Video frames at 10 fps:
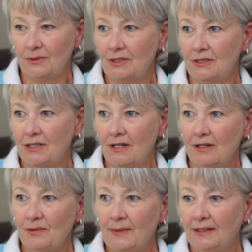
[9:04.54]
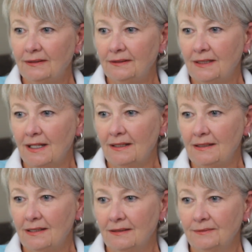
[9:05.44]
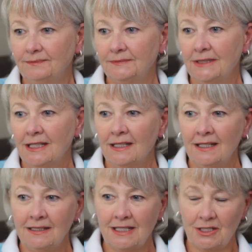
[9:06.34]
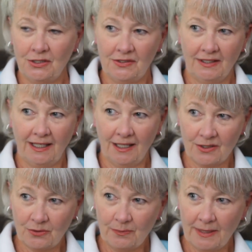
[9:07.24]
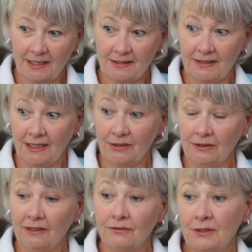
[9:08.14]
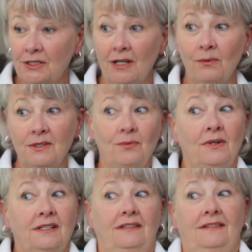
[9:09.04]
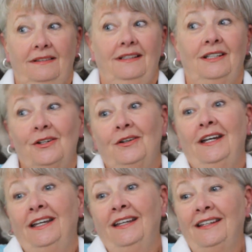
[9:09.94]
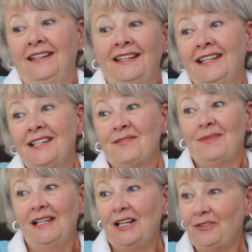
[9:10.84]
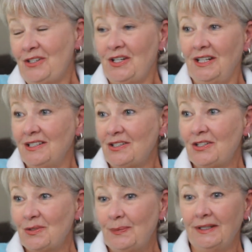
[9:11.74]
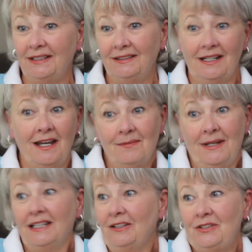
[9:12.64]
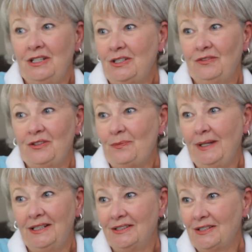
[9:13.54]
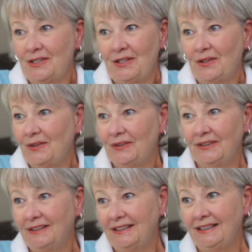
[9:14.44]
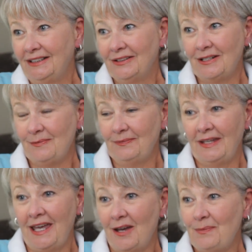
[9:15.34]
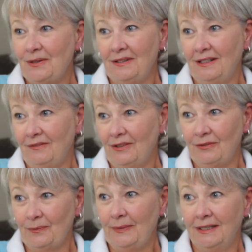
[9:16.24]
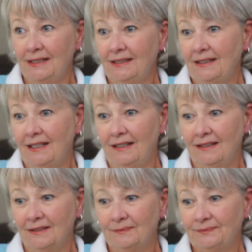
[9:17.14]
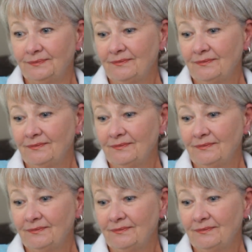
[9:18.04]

we should talk about, not just the casual bystander, of which I was one. My life changed, but my life changed for the better. So, I'm happier than I've ever been, and I'm